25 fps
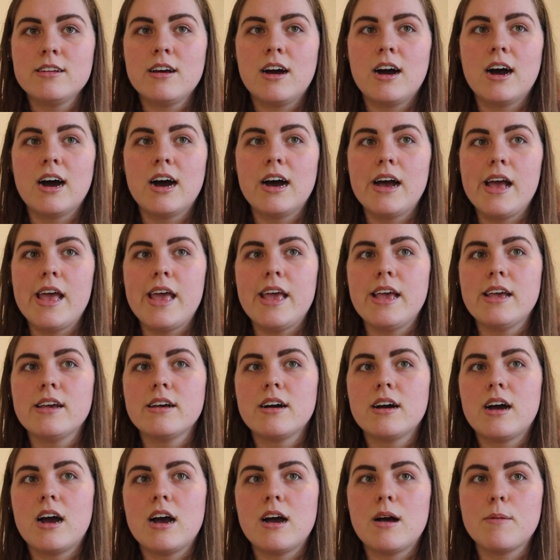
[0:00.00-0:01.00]
I
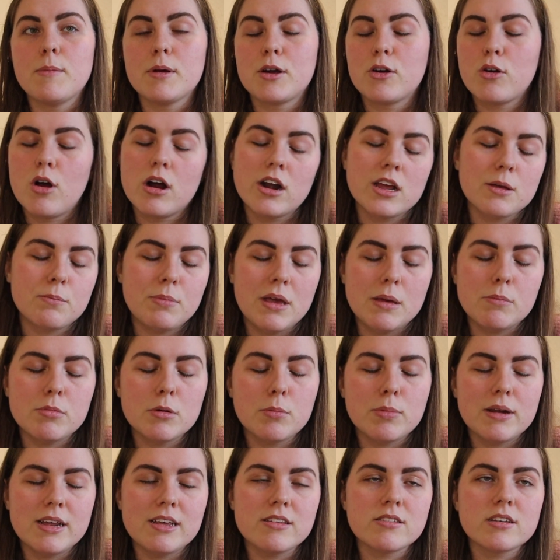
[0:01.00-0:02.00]
am a chronic people
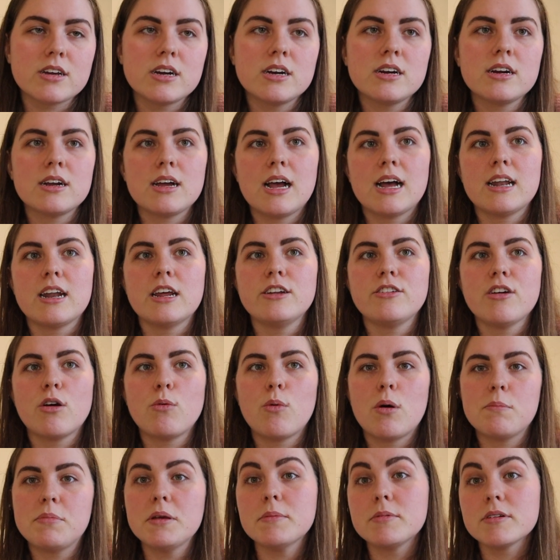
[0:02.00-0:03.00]
pleaser, and I don't
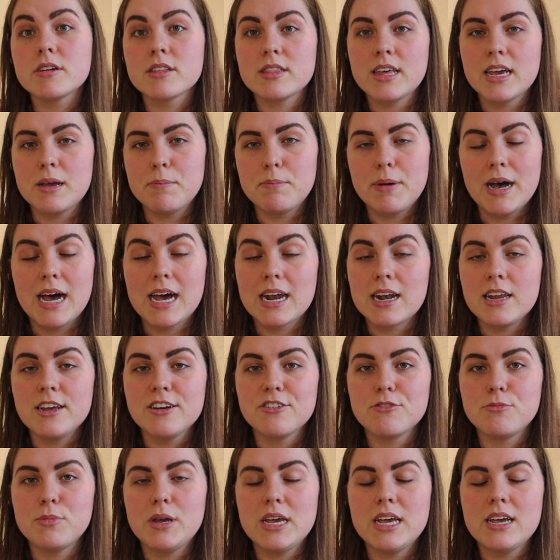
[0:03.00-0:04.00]
want people to think badly
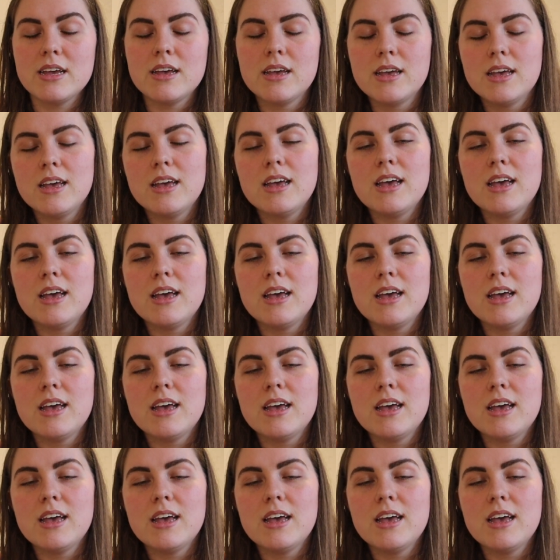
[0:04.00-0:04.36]
of me.